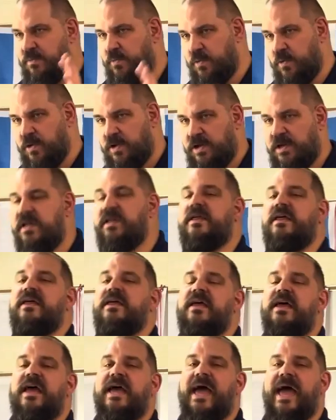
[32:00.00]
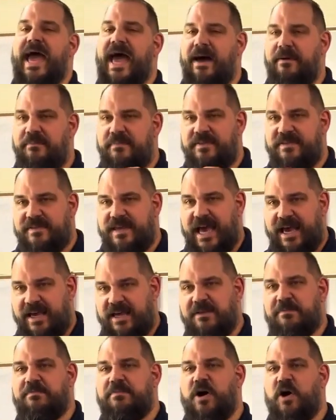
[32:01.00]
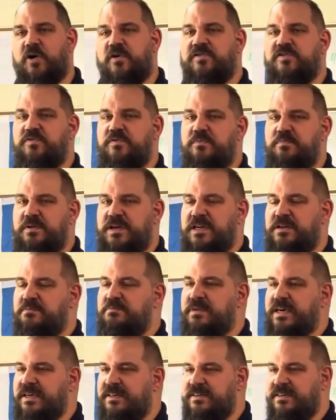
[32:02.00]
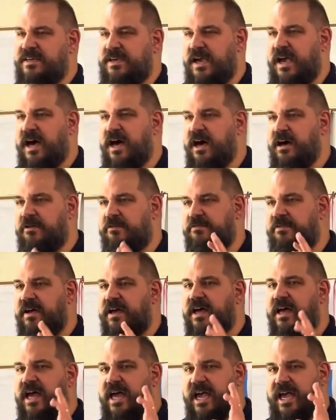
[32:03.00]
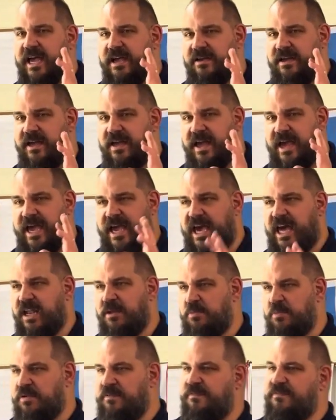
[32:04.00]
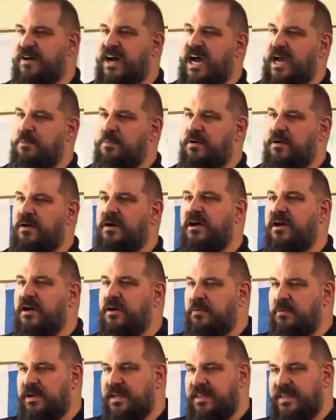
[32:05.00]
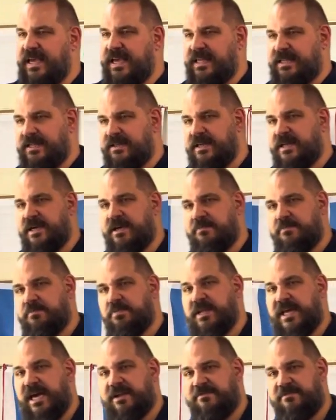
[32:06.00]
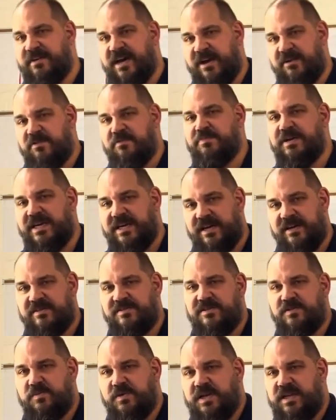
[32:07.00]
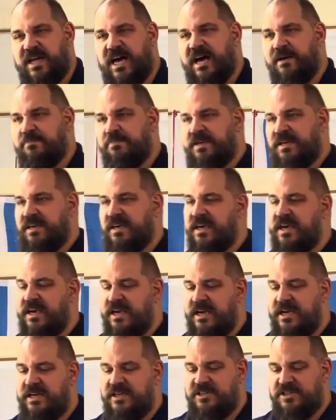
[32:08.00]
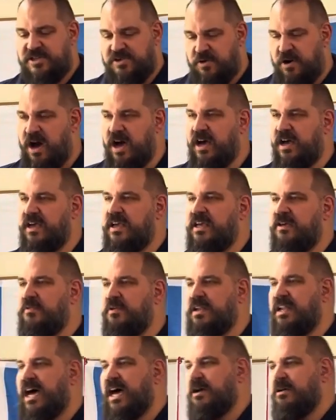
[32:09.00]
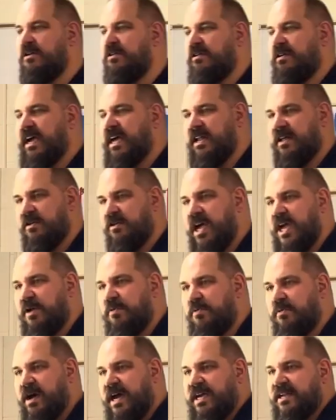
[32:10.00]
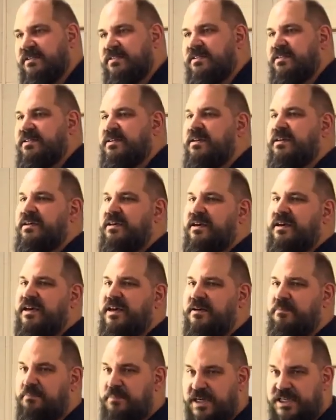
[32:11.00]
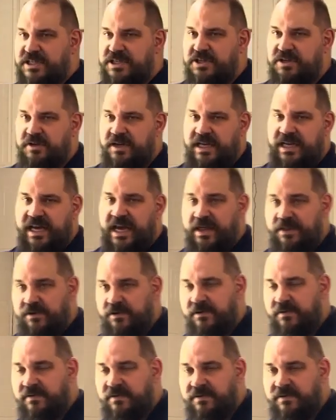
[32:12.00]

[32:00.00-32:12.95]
wool. At second most would be mixing of a animal fiber with a plant fiber, because it would not be strong, it would not create a right mixture together.